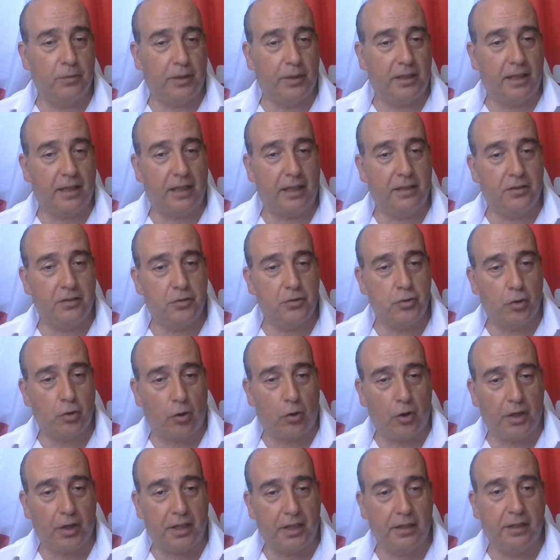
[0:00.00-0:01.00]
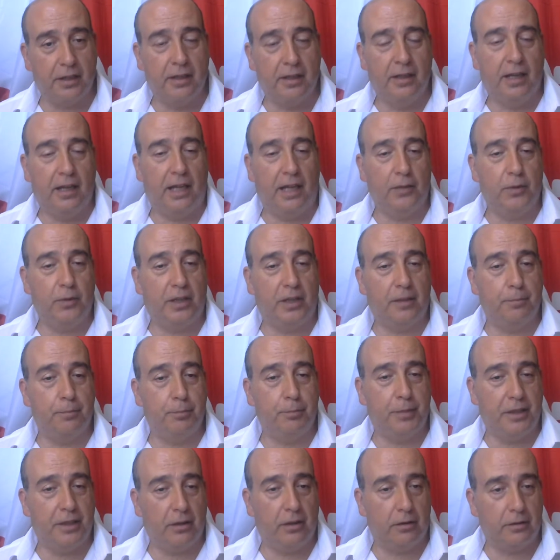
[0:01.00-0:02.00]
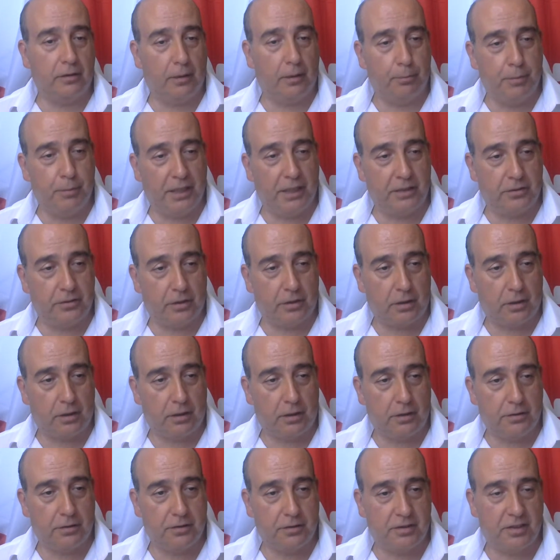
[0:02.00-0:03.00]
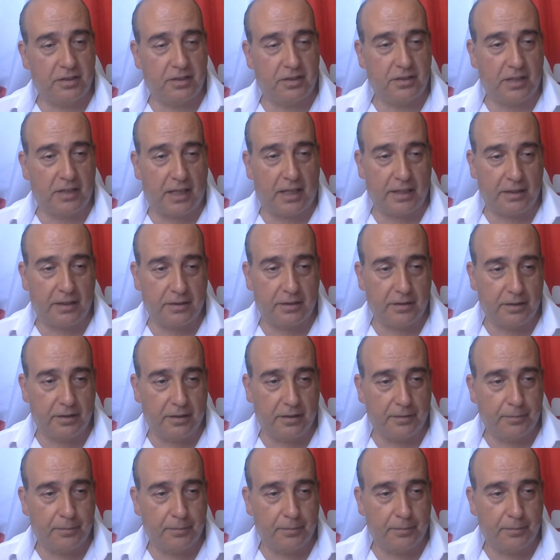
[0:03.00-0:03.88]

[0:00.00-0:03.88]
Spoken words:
we can join and we can build a better society.